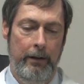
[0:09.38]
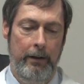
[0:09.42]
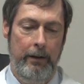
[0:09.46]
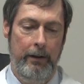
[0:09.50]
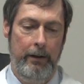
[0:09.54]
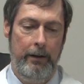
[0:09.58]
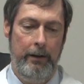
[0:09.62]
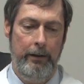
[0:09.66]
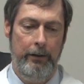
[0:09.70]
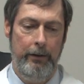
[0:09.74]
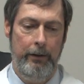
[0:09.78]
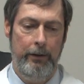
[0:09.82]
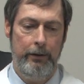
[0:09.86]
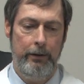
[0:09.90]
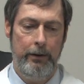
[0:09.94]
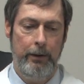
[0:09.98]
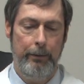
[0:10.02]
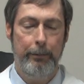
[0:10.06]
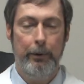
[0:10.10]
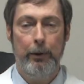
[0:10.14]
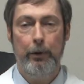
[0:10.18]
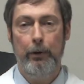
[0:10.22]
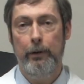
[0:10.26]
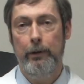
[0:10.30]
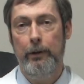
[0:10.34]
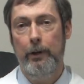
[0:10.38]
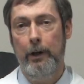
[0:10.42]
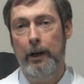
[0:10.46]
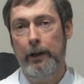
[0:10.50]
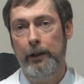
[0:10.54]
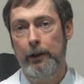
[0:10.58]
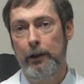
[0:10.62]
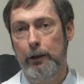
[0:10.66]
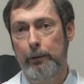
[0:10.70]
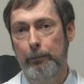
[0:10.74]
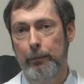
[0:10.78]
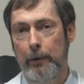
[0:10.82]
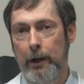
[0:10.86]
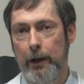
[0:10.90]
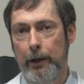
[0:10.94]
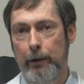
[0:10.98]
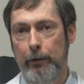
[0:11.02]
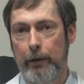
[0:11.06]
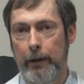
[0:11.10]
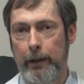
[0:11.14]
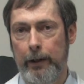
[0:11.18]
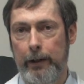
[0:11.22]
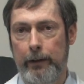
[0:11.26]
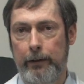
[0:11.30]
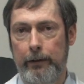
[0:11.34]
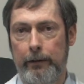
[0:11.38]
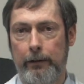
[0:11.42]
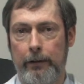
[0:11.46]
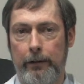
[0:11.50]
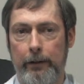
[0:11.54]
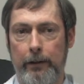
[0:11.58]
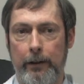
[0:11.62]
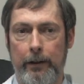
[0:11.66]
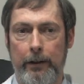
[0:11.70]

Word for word: Uh, there's something called an ocular migraine.